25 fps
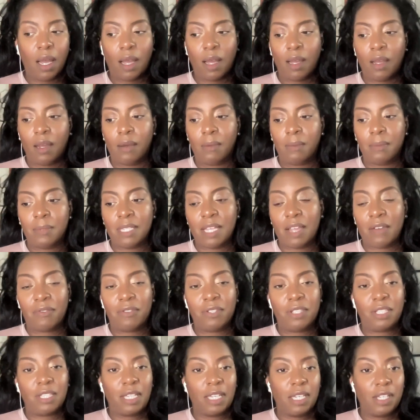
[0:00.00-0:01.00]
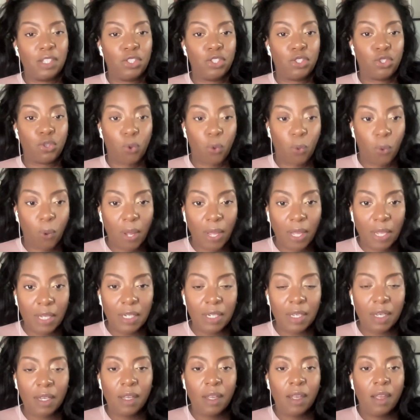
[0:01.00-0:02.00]
um, definitely
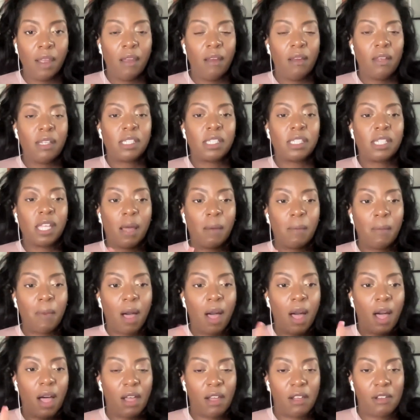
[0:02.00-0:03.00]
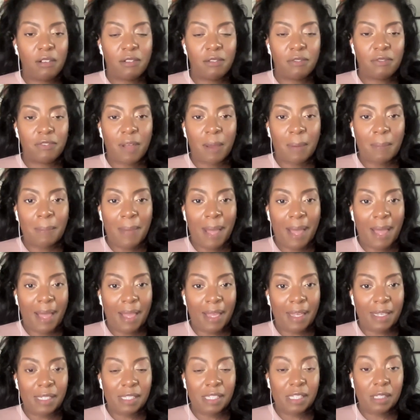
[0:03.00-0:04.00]
join some of
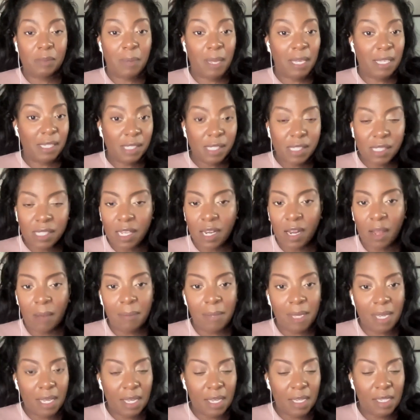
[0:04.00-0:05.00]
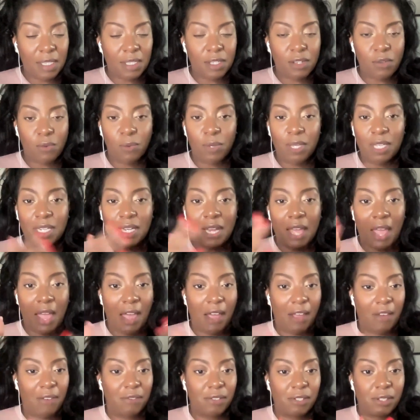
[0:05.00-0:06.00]
my spaces that I'm in so we can
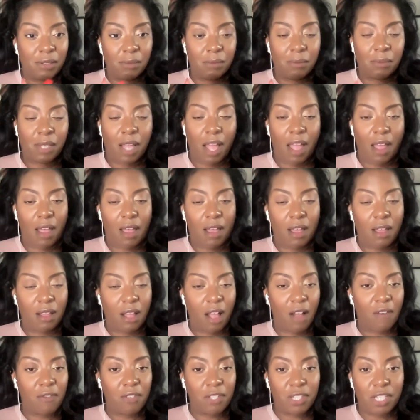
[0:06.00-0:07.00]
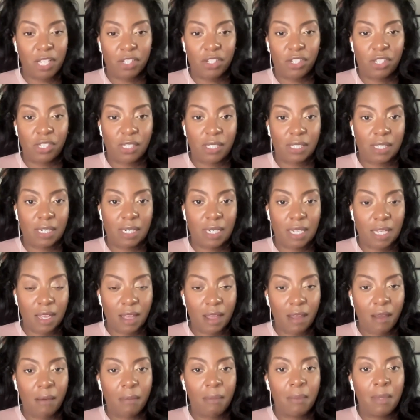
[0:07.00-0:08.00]
have some uh, conversations in the
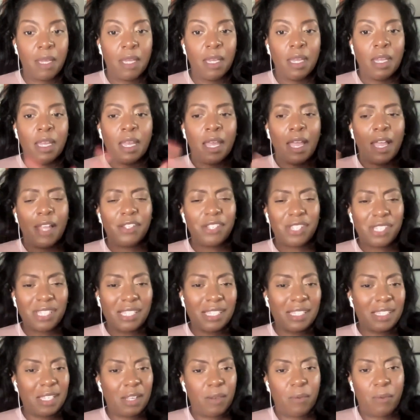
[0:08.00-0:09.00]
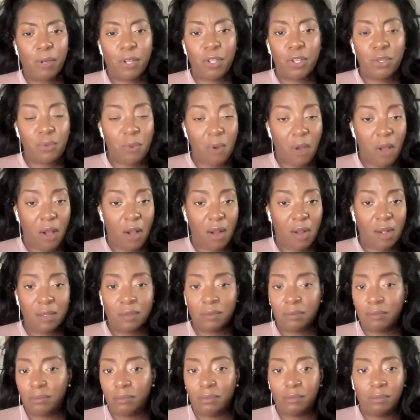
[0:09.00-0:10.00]
DM and just to see where you
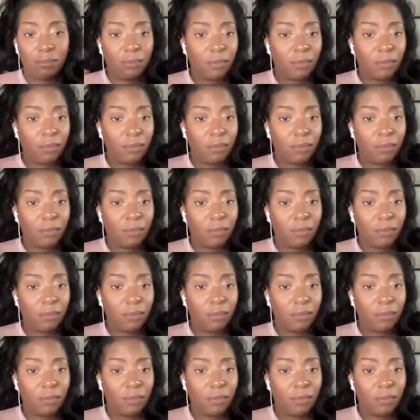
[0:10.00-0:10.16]
are